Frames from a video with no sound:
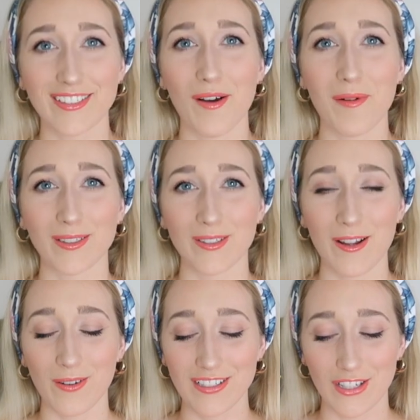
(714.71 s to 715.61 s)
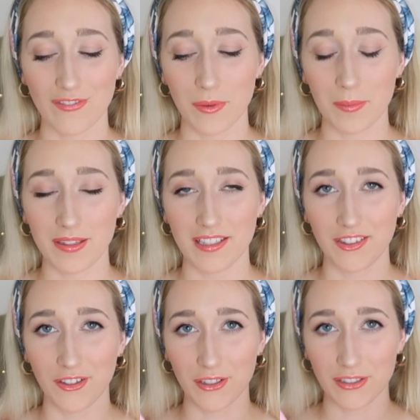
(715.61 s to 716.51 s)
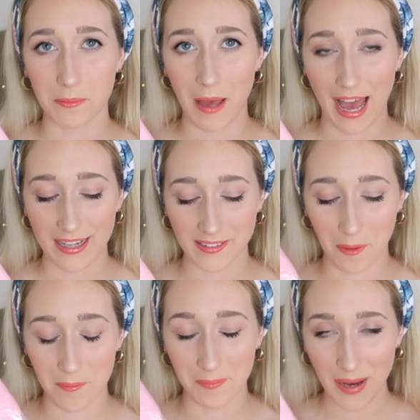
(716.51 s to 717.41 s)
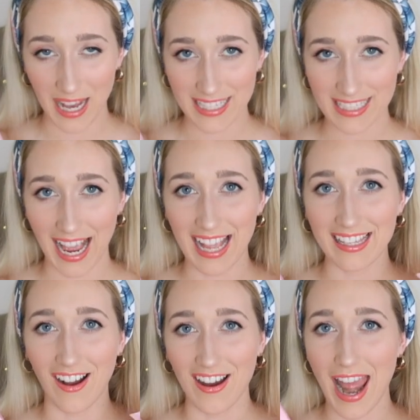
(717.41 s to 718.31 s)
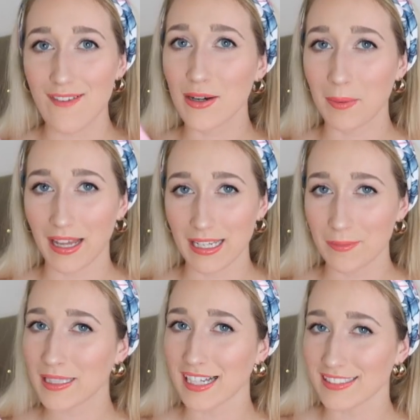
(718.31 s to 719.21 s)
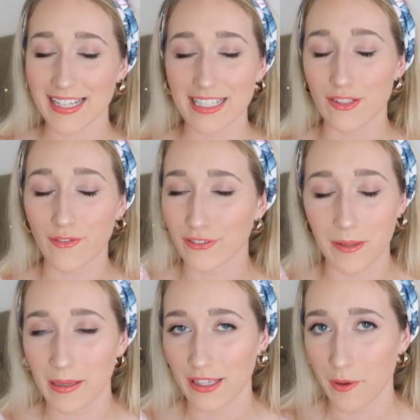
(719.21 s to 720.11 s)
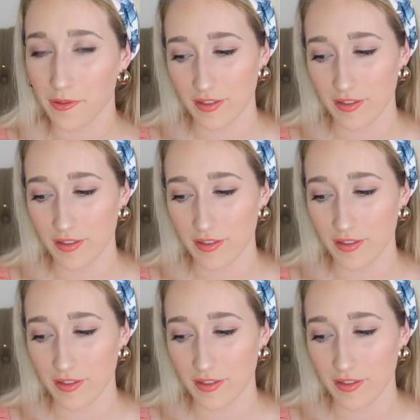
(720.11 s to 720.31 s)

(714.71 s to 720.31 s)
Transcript: So I'm also not quite sure if I'm gonna put these in the girls' bags, but I got everybody, because it is flamingo